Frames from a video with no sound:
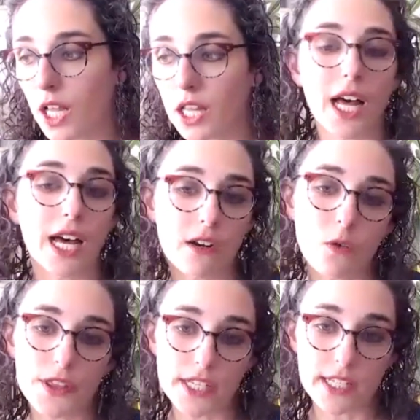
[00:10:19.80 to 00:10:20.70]
lot of
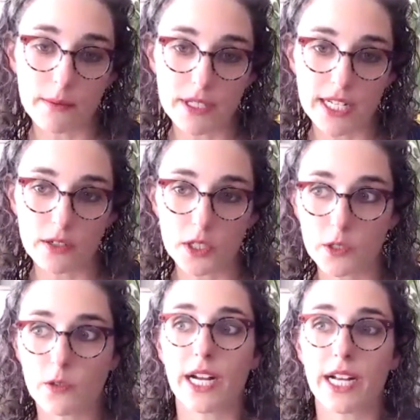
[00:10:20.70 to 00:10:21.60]
what this comes down
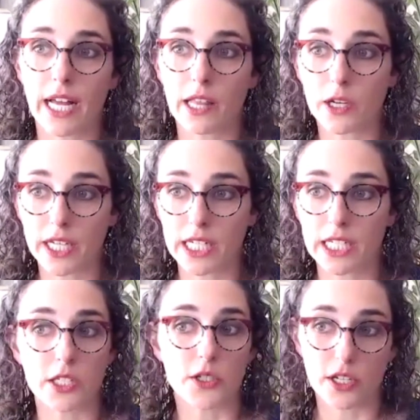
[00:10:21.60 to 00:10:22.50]
to, I look at it
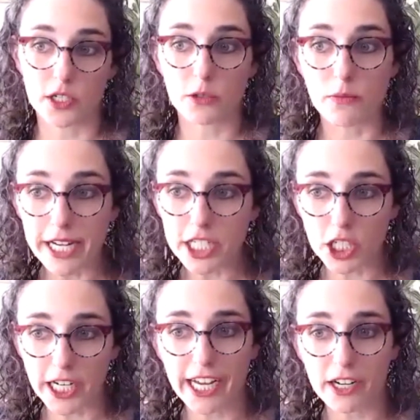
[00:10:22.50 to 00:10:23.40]
in two major
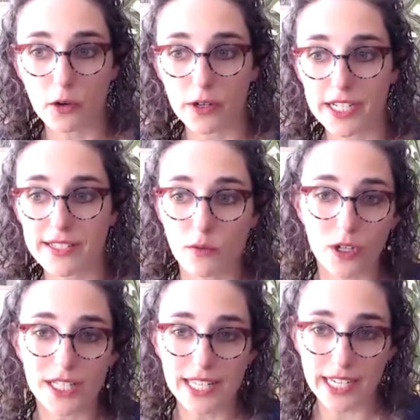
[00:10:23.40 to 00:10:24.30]
categories. On
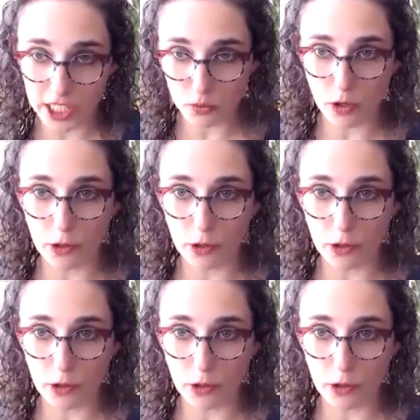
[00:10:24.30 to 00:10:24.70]
one side, it's road